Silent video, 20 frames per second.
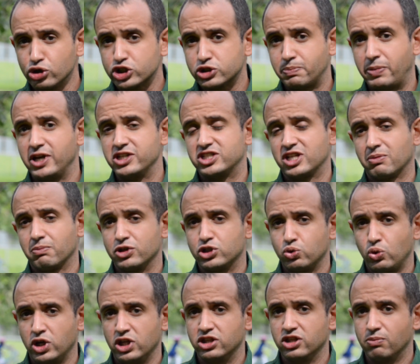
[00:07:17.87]
spacing
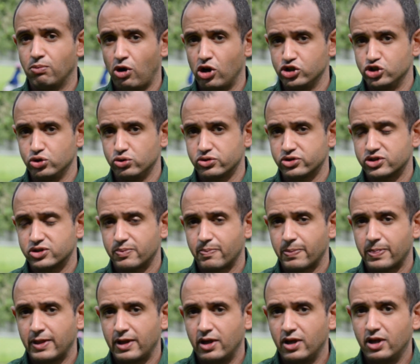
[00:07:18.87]
between the modules.
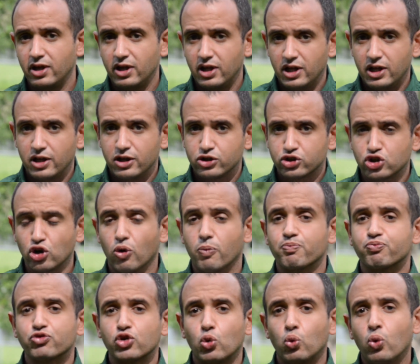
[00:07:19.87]
So,
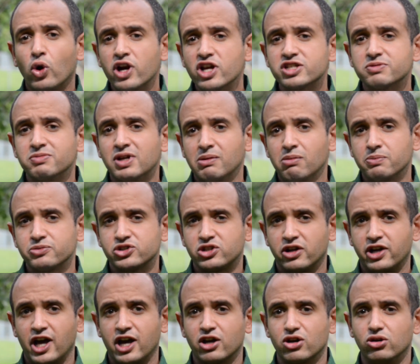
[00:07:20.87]
what is minimum
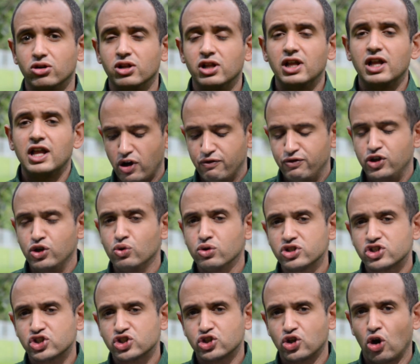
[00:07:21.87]
sun angle? If you
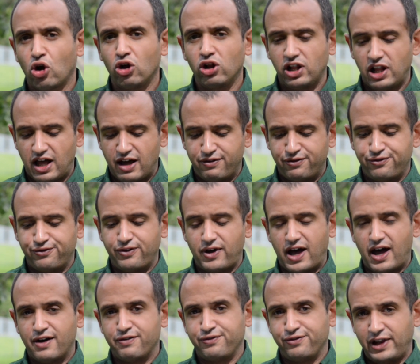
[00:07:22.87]
install a
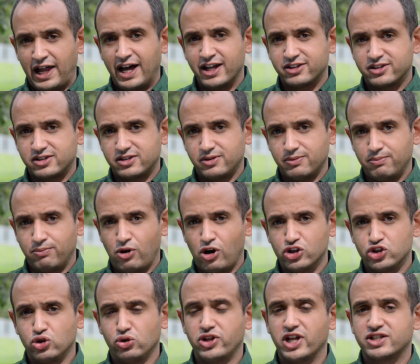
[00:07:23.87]
flat
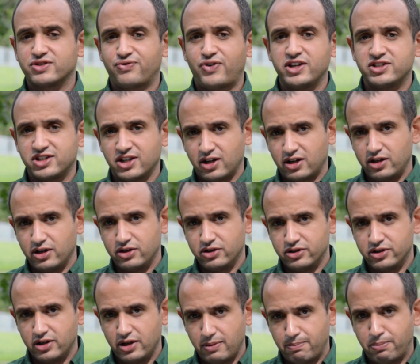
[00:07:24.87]
module that's
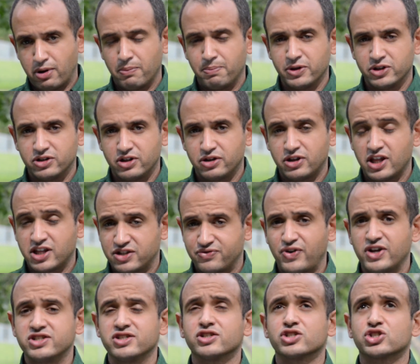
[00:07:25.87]

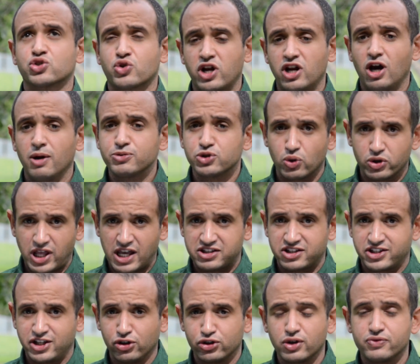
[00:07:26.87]
facing straight up, so it has a
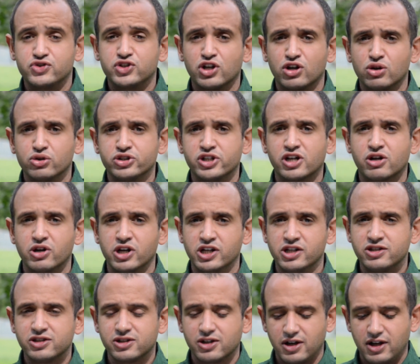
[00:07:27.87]
tilt of 0
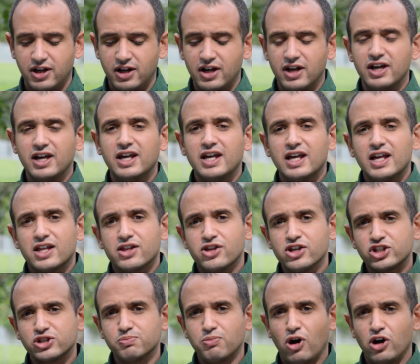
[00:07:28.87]
degrees,
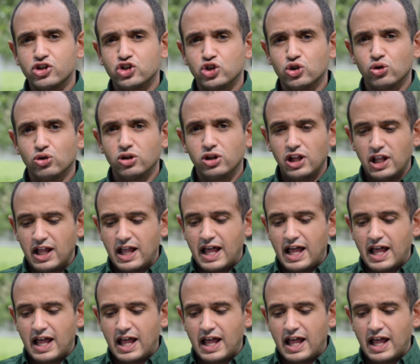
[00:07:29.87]
this module